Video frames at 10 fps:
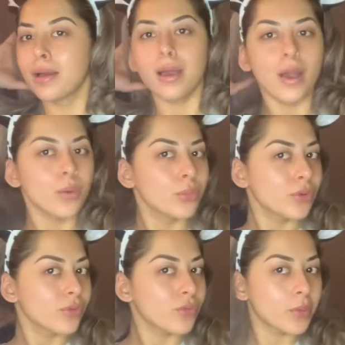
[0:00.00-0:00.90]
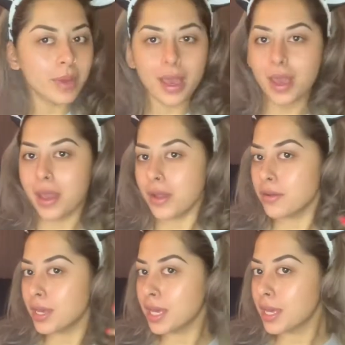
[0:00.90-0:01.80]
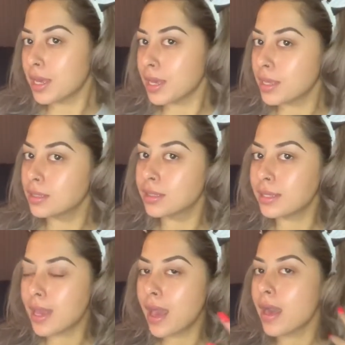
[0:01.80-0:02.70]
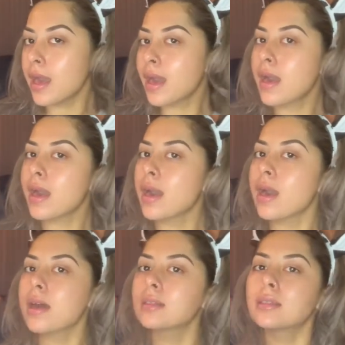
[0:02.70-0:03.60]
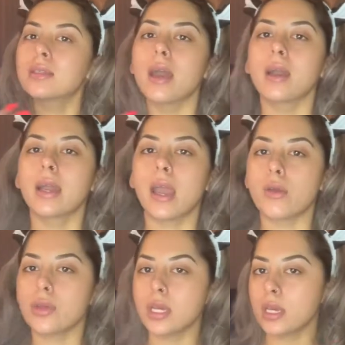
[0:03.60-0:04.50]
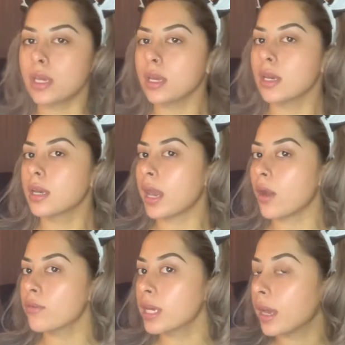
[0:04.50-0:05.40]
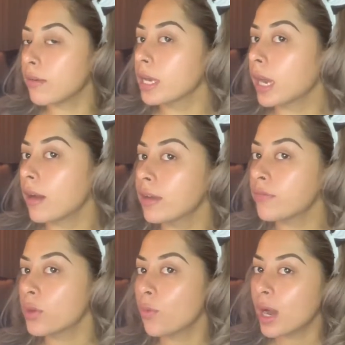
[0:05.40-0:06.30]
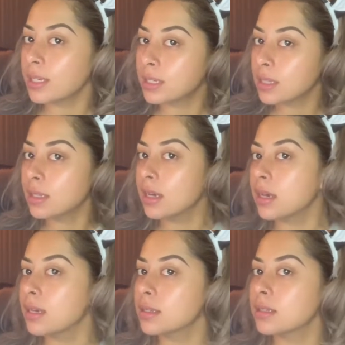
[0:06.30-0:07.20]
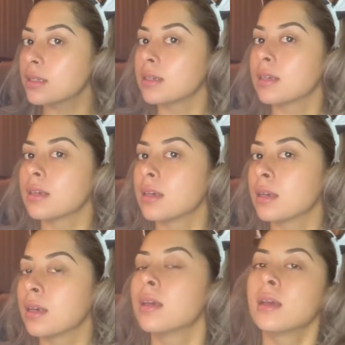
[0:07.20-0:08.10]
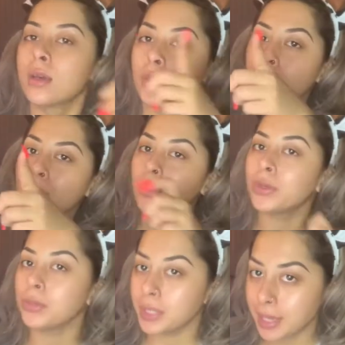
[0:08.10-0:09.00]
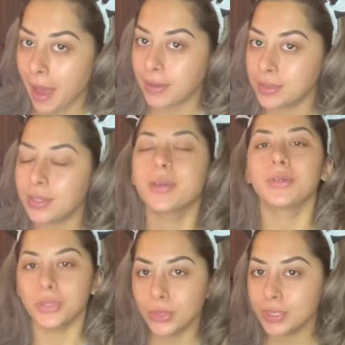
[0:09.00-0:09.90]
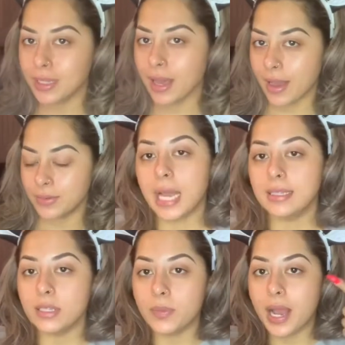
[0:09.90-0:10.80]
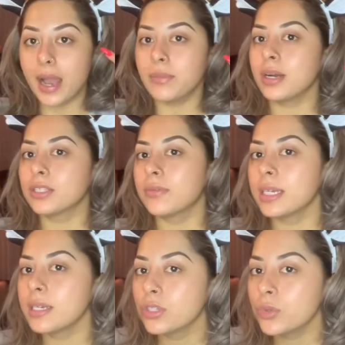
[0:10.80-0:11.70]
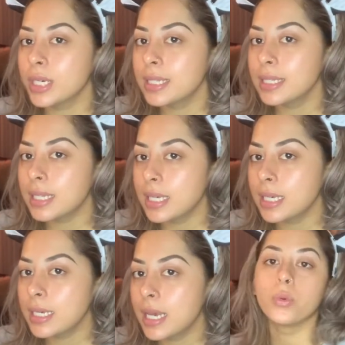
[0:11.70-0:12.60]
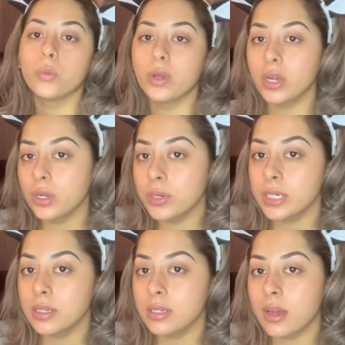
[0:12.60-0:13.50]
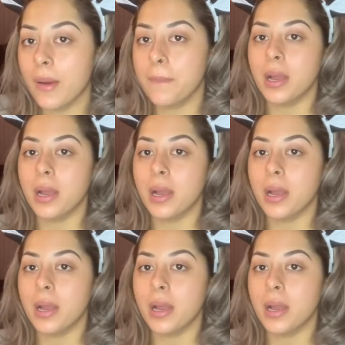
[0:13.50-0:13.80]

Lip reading: how beautiful my hair is. Yes, Gary, if you're watching this, you did that. I did my eyebrows already, as you can see. We're going to start